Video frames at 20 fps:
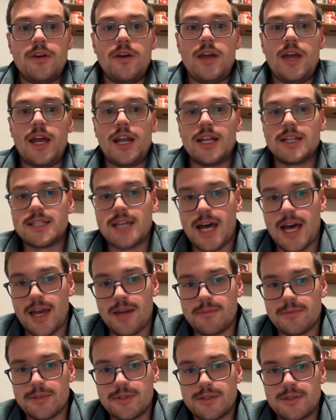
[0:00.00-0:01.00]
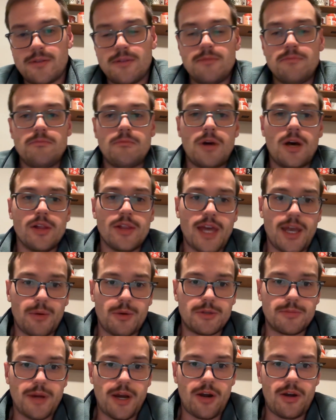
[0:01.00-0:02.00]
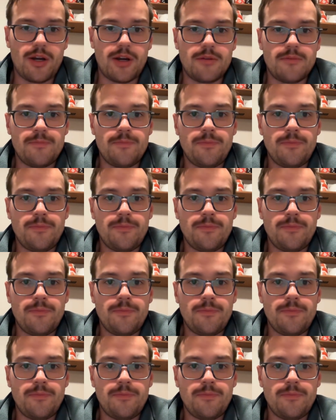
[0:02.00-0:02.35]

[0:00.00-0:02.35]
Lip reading: and at times, a language barrier.